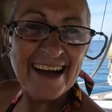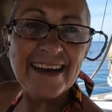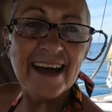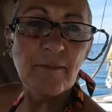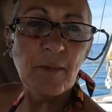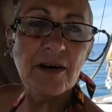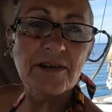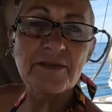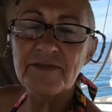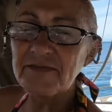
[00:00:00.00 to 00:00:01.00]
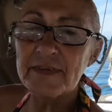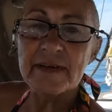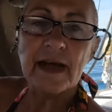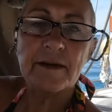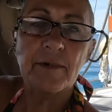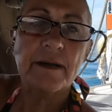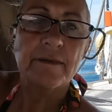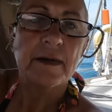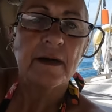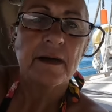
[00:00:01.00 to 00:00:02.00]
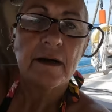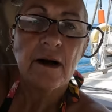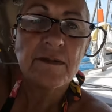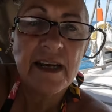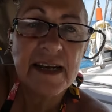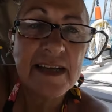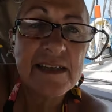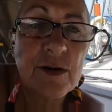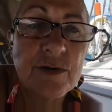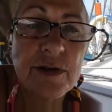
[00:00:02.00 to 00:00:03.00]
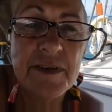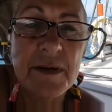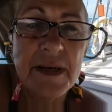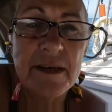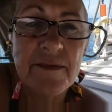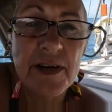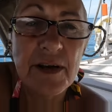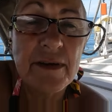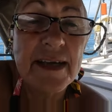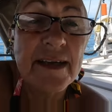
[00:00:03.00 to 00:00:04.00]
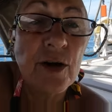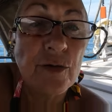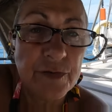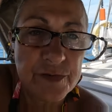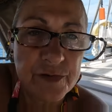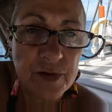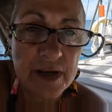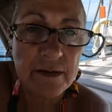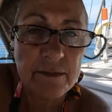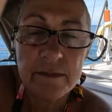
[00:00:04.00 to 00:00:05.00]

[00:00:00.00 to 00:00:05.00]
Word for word: Yeah, I'm idle. Anyway, I'm going to get told off in a minute if I don't concentrate.